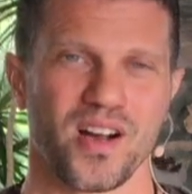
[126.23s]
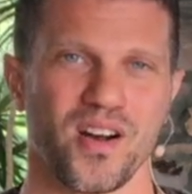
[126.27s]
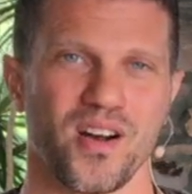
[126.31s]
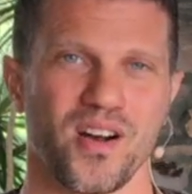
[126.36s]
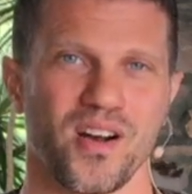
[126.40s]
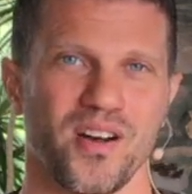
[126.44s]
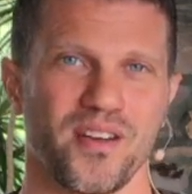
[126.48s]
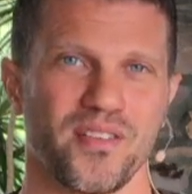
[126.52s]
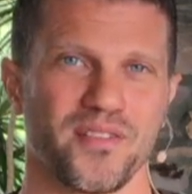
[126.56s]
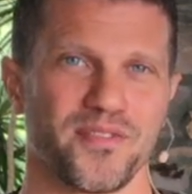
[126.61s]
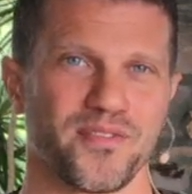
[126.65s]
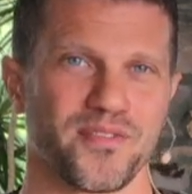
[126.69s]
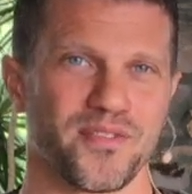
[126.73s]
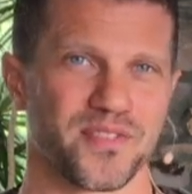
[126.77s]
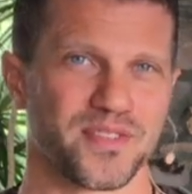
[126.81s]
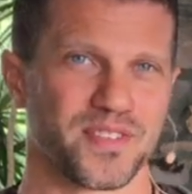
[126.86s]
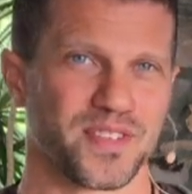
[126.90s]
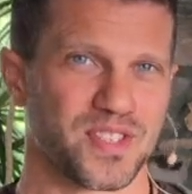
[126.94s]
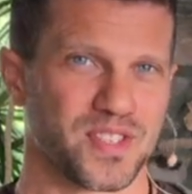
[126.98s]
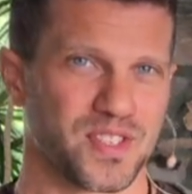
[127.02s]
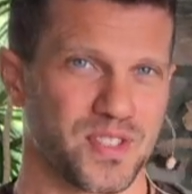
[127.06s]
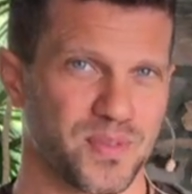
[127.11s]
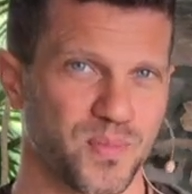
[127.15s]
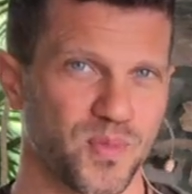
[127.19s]
of
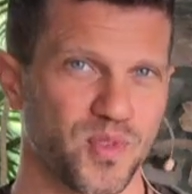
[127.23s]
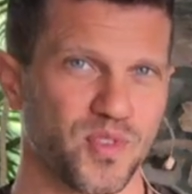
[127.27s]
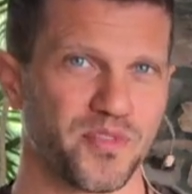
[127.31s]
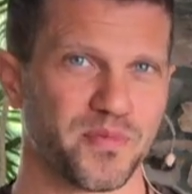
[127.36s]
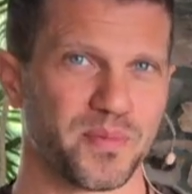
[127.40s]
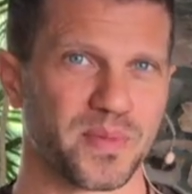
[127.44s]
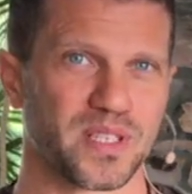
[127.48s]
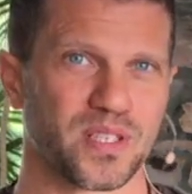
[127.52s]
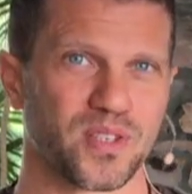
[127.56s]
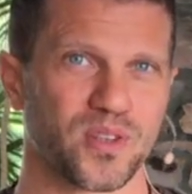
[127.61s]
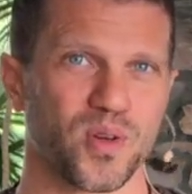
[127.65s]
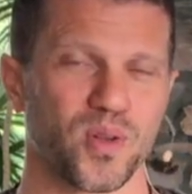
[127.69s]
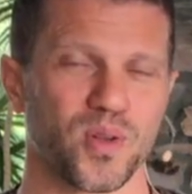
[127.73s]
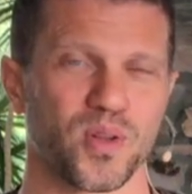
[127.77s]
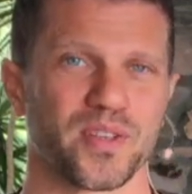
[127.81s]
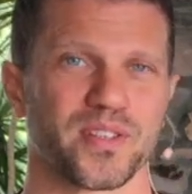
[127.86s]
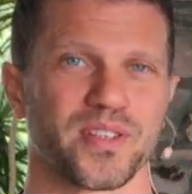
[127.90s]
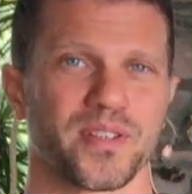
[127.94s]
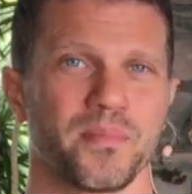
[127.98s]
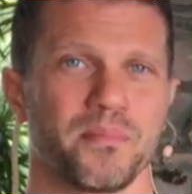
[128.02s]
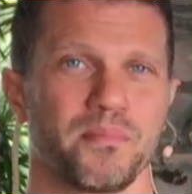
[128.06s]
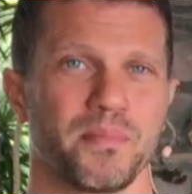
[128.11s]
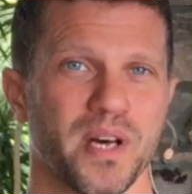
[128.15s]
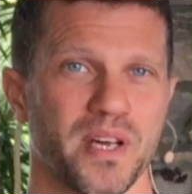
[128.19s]
this movement
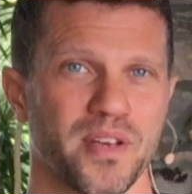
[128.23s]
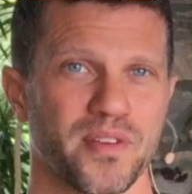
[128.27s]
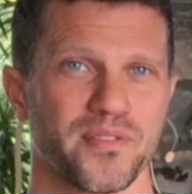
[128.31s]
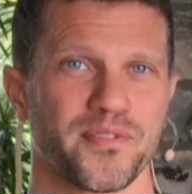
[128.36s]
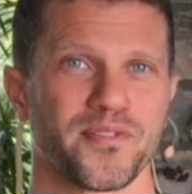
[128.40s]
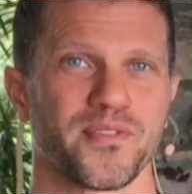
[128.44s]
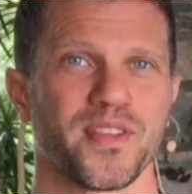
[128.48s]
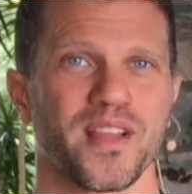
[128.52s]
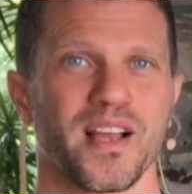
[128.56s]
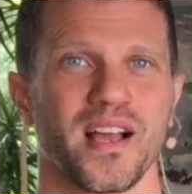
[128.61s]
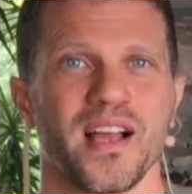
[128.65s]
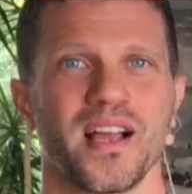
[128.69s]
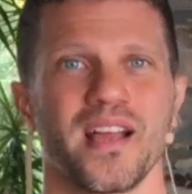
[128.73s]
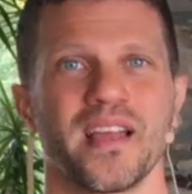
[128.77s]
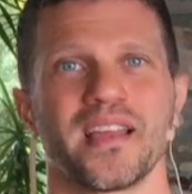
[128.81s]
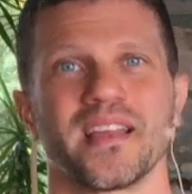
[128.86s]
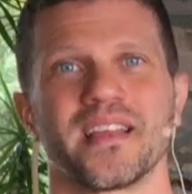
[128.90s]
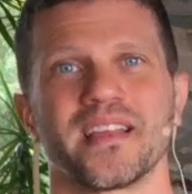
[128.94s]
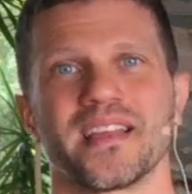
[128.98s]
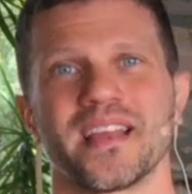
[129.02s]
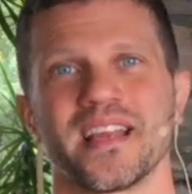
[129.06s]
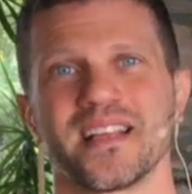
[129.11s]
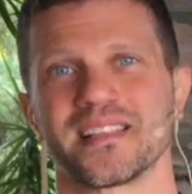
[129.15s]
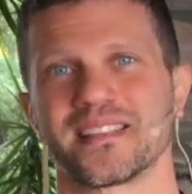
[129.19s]
called the butterfly
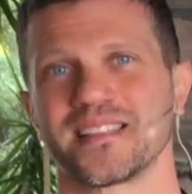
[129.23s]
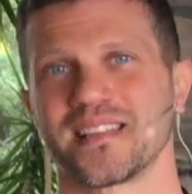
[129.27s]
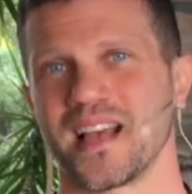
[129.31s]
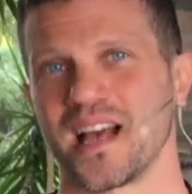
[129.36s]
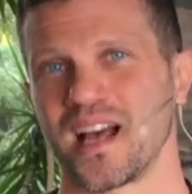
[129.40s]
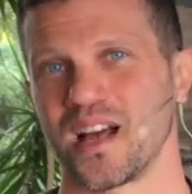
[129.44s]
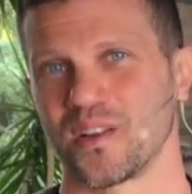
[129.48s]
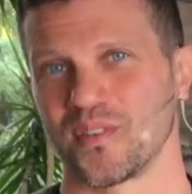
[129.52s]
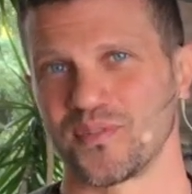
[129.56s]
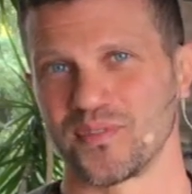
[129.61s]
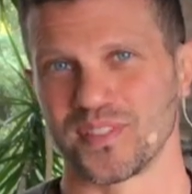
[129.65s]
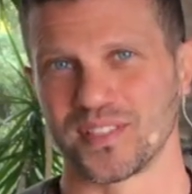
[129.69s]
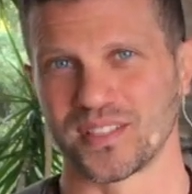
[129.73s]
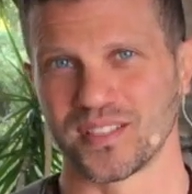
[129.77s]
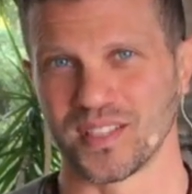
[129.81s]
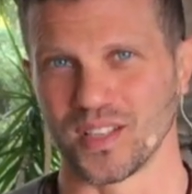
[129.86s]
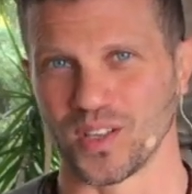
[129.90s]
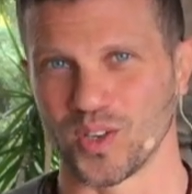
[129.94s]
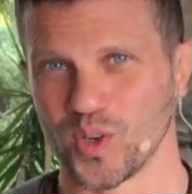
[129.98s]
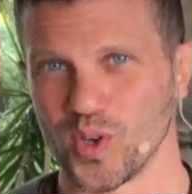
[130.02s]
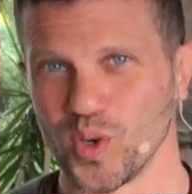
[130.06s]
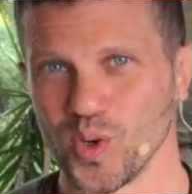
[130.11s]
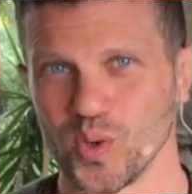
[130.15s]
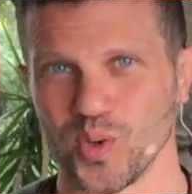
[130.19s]
gets out of its
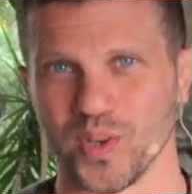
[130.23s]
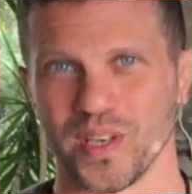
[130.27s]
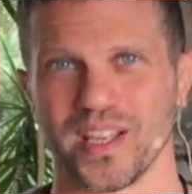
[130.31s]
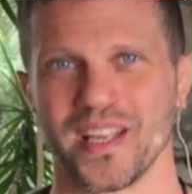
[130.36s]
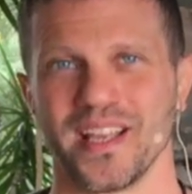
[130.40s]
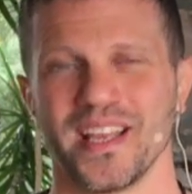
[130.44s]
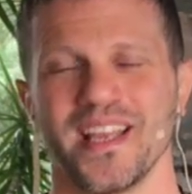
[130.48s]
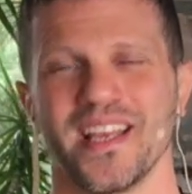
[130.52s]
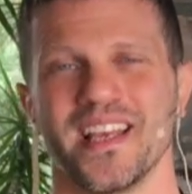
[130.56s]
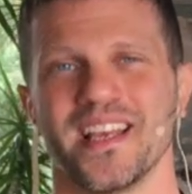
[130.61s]
cocoon.